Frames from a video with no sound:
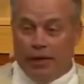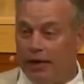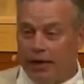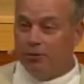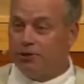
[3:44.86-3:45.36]

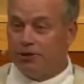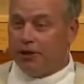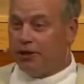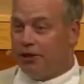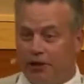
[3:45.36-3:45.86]
And I was
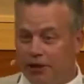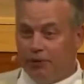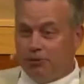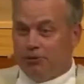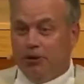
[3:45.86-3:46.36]
sitting there and I
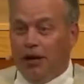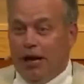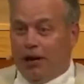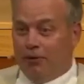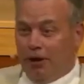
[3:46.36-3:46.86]
was,
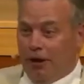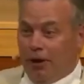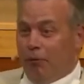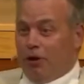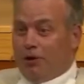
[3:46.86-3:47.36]
I, I
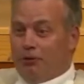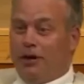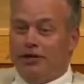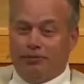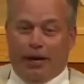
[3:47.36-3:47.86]
wanted to
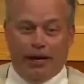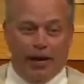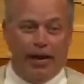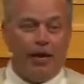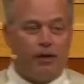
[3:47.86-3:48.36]
raise my
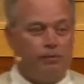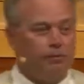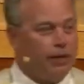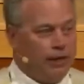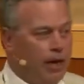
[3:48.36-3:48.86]
hand,
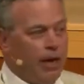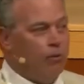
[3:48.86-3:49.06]
but I